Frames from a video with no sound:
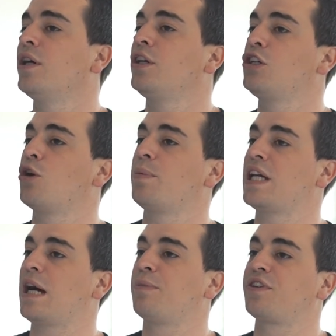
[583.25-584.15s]
you'll be
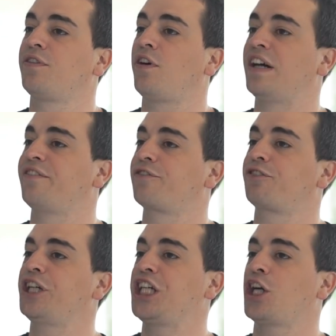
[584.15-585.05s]
able to find
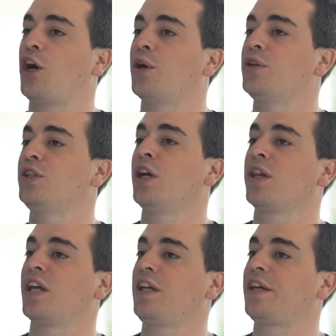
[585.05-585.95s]
free code
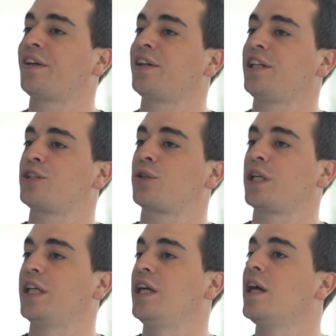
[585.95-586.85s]
that you can
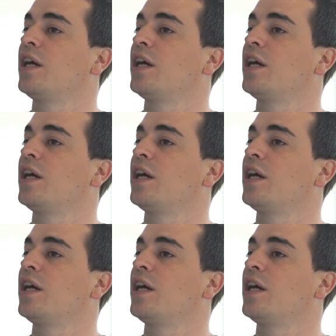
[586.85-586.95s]
literally